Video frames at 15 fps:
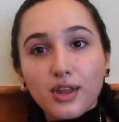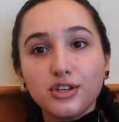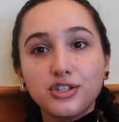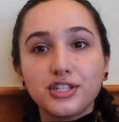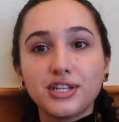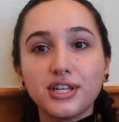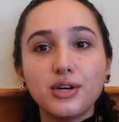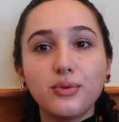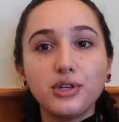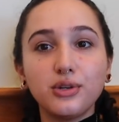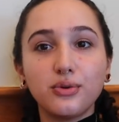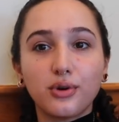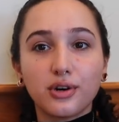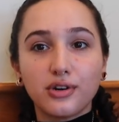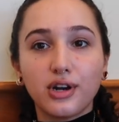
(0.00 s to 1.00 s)
She said that when you
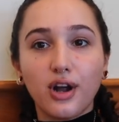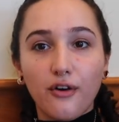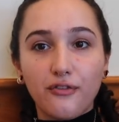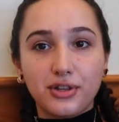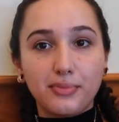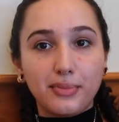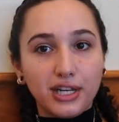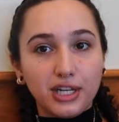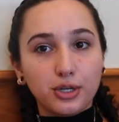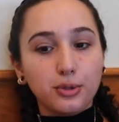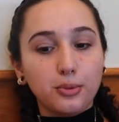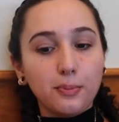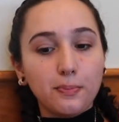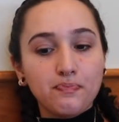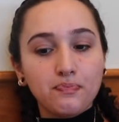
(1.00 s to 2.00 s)
order it off the
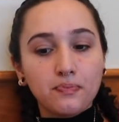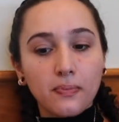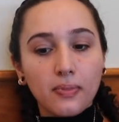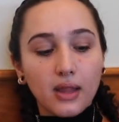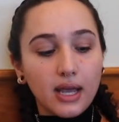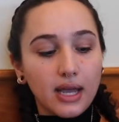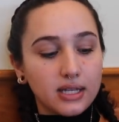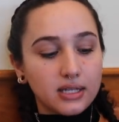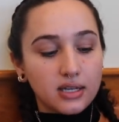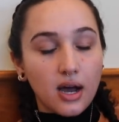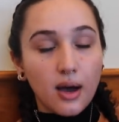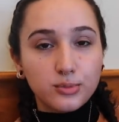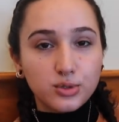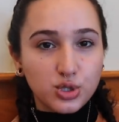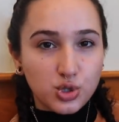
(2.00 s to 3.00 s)
menu, it
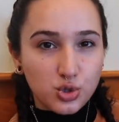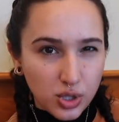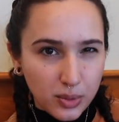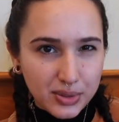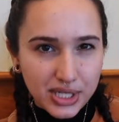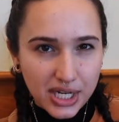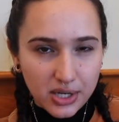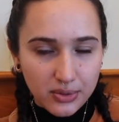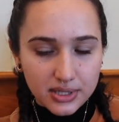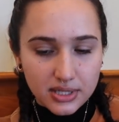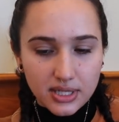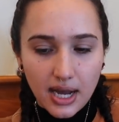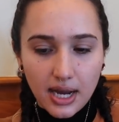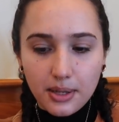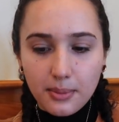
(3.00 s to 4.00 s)
comes with sweet potato
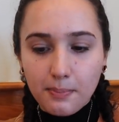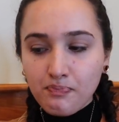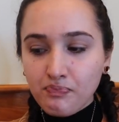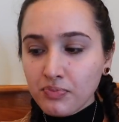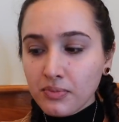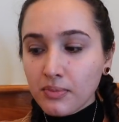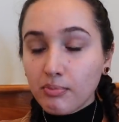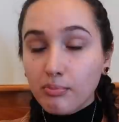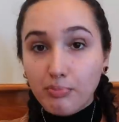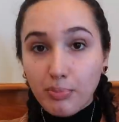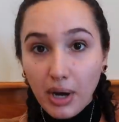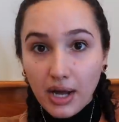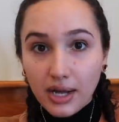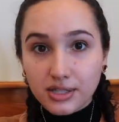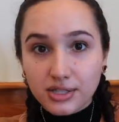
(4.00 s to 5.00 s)
inside.
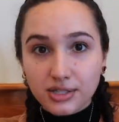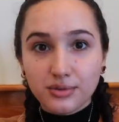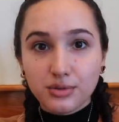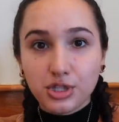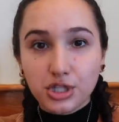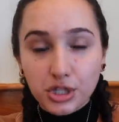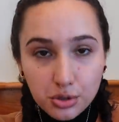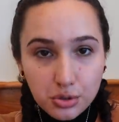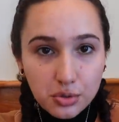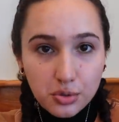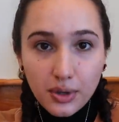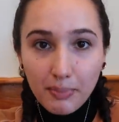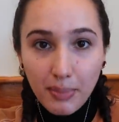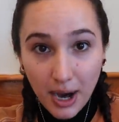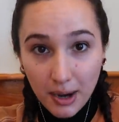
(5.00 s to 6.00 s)
But she
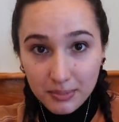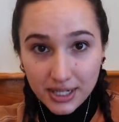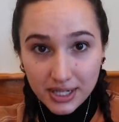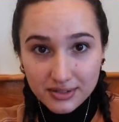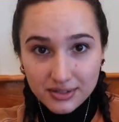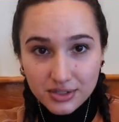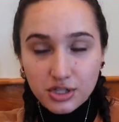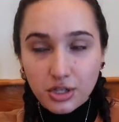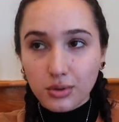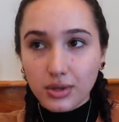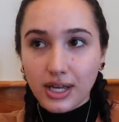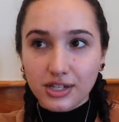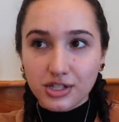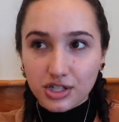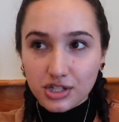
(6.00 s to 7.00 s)
grew a pumpkin, so
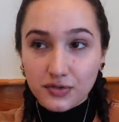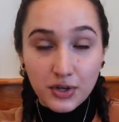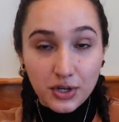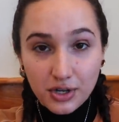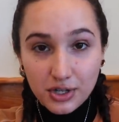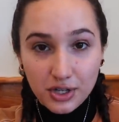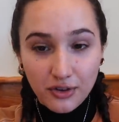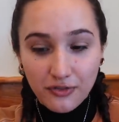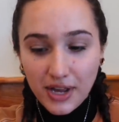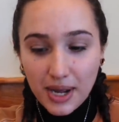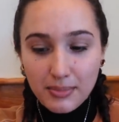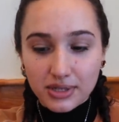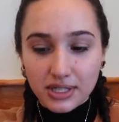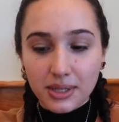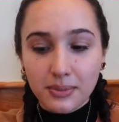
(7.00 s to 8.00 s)
like just for her and her
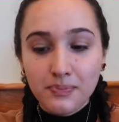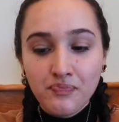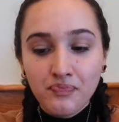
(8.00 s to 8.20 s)
family,